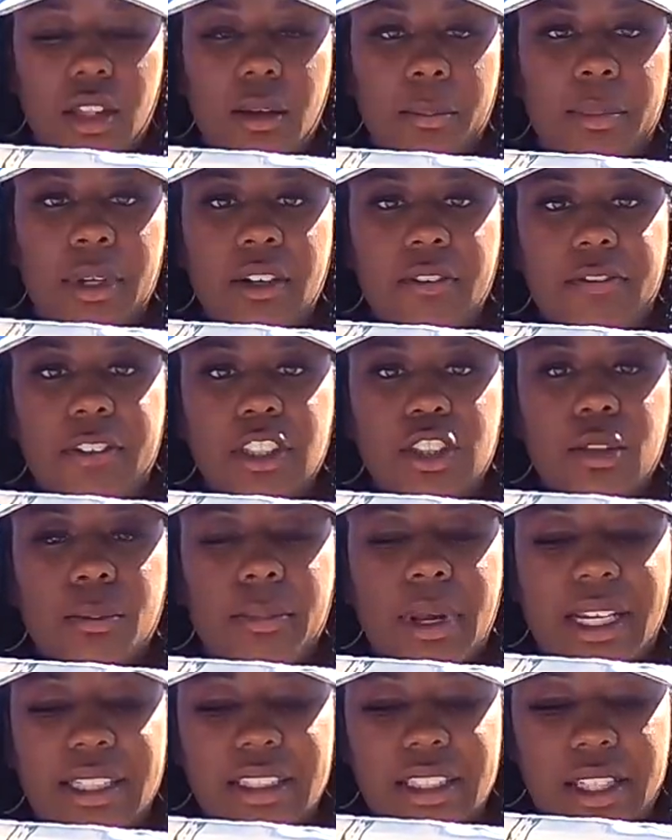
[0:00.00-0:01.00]
The beneficial
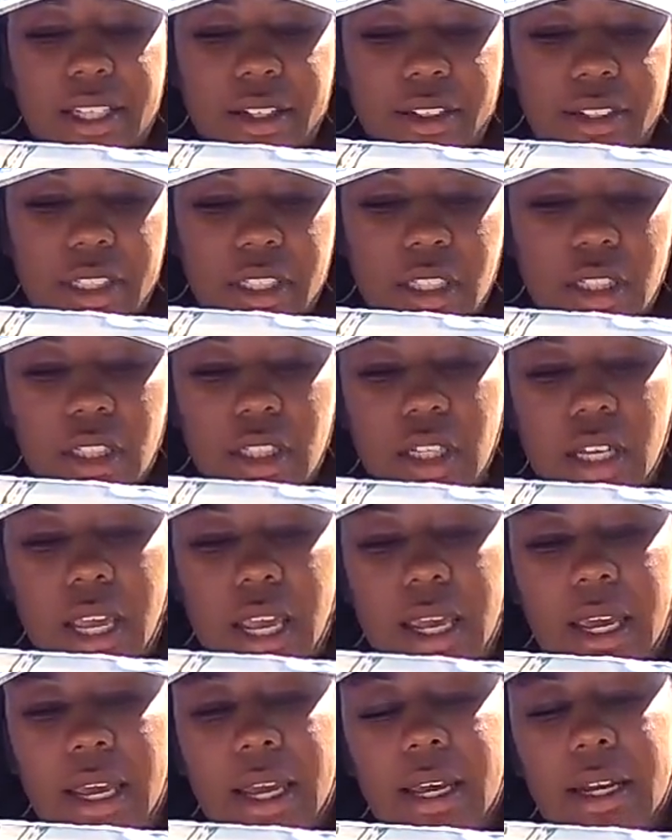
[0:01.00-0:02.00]
bacteria
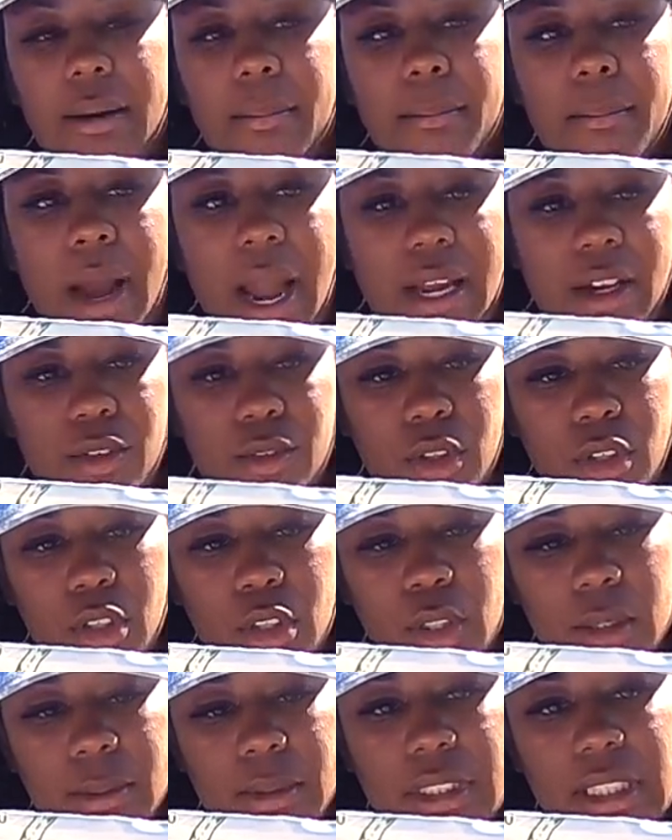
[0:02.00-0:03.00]
and
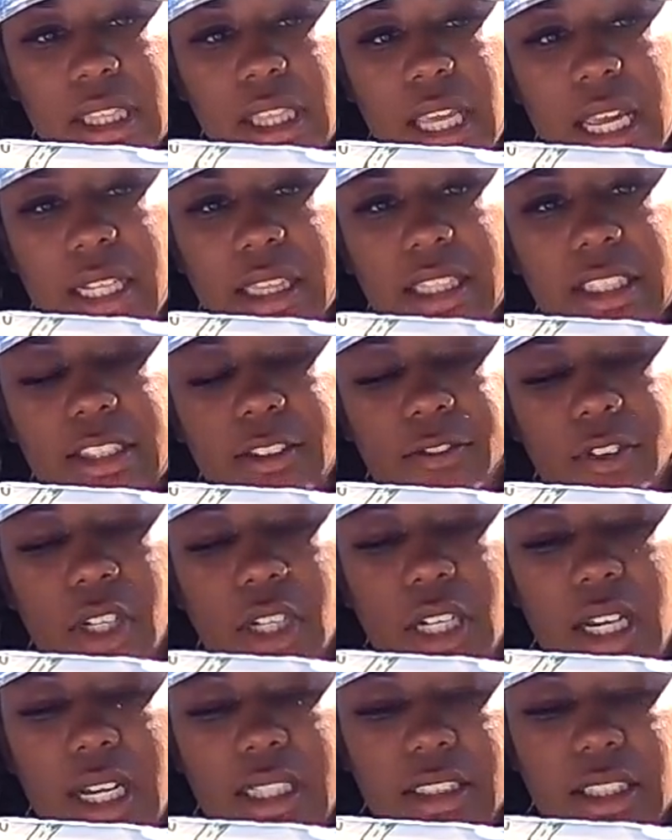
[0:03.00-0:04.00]
microbes that this
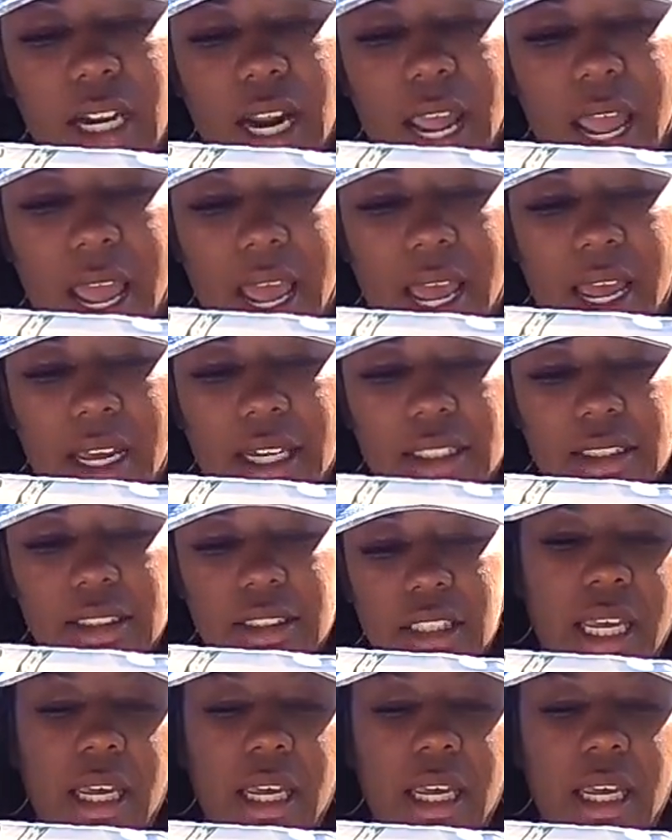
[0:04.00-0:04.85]
fertilizer has,